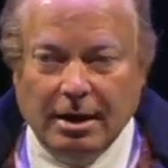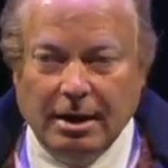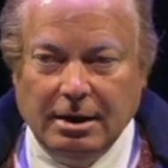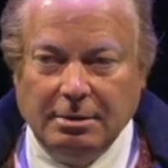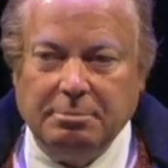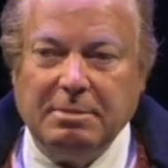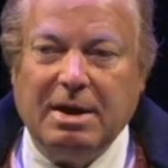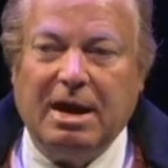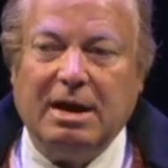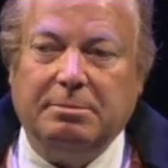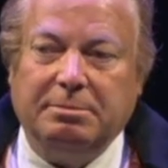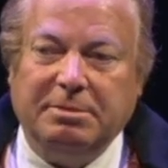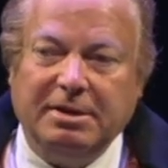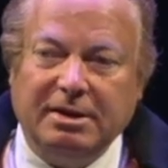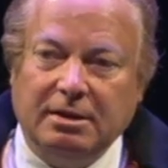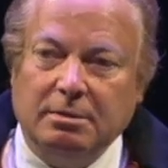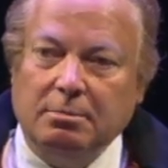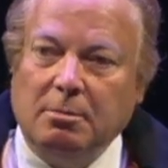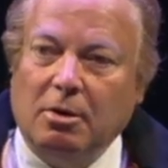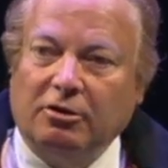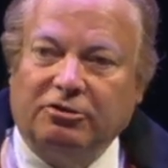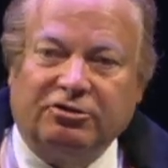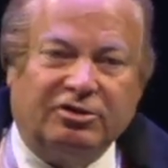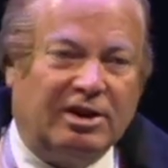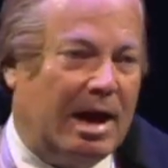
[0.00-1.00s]
It made me the
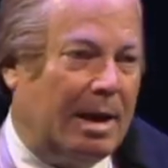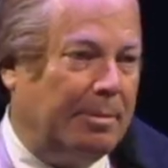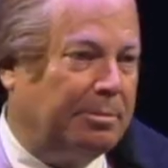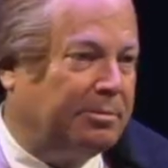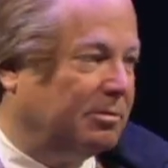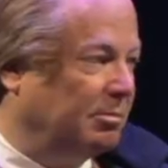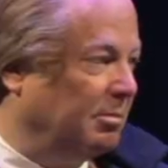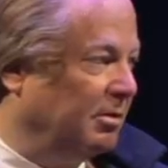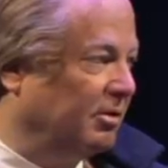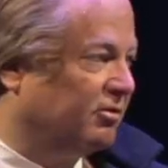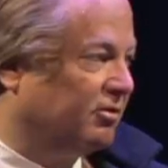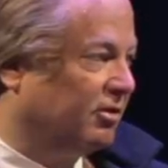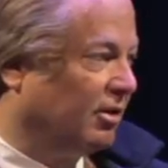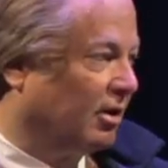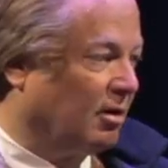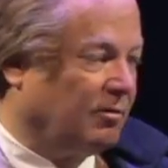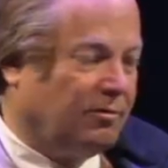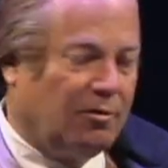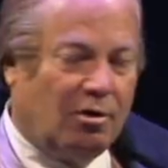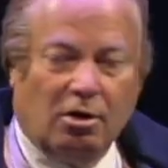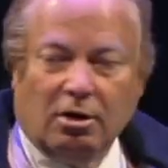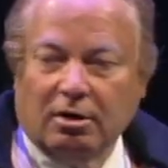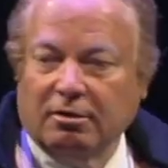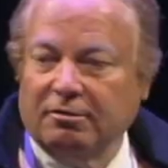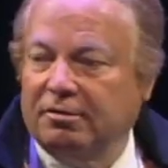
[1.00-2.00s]
most optimistic
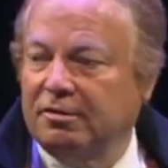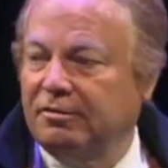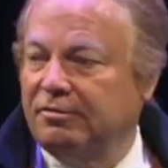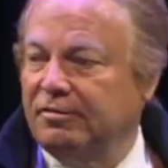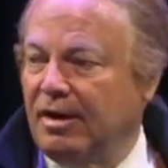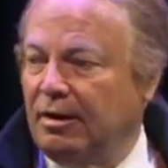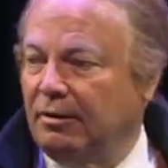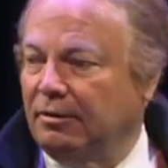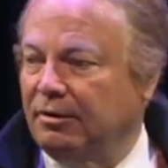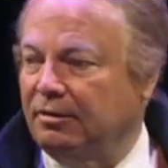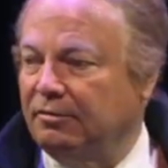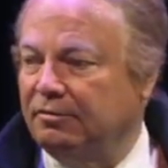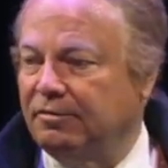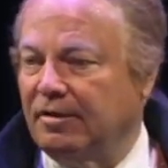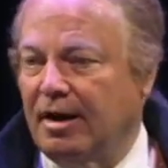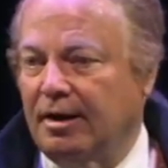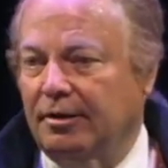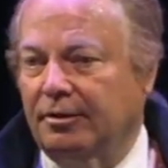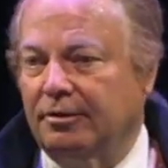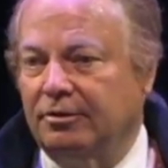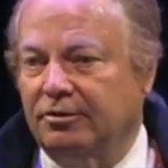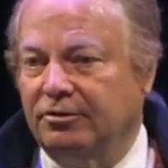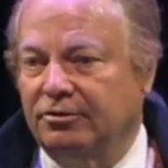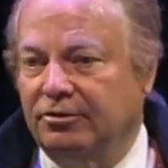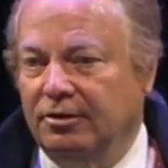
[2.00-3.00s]
of all of the Founding
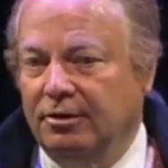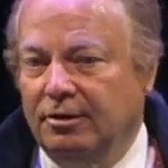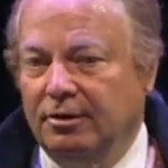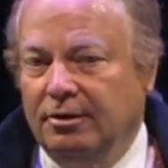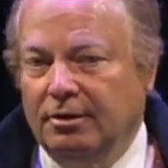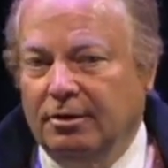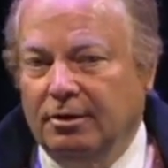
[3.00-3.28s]
Fathers.